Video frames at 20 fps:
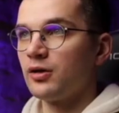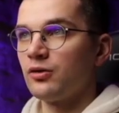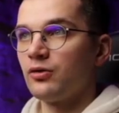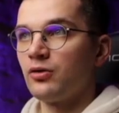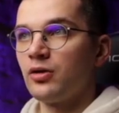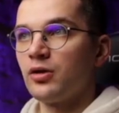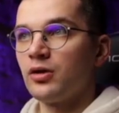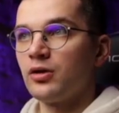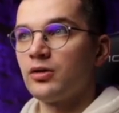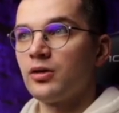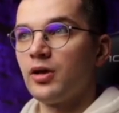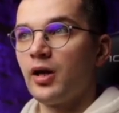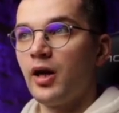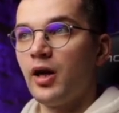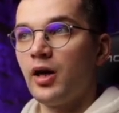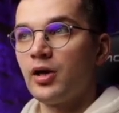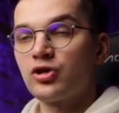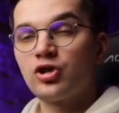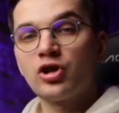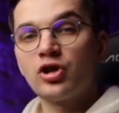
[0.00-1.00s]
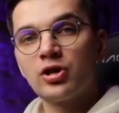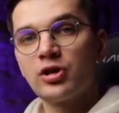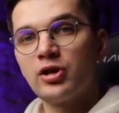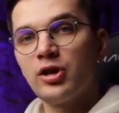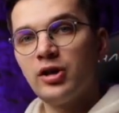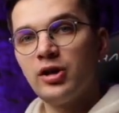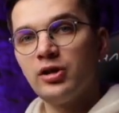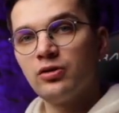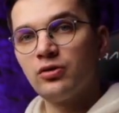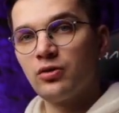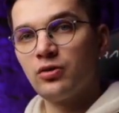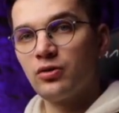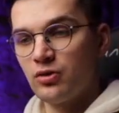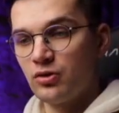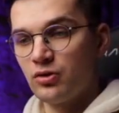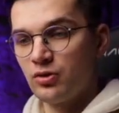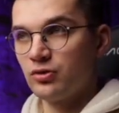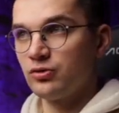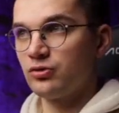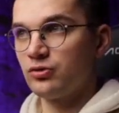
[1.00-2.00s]
you can AI generate
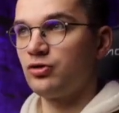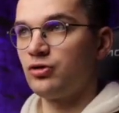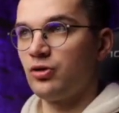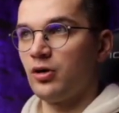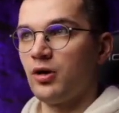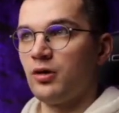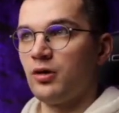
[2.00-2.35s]
or draw.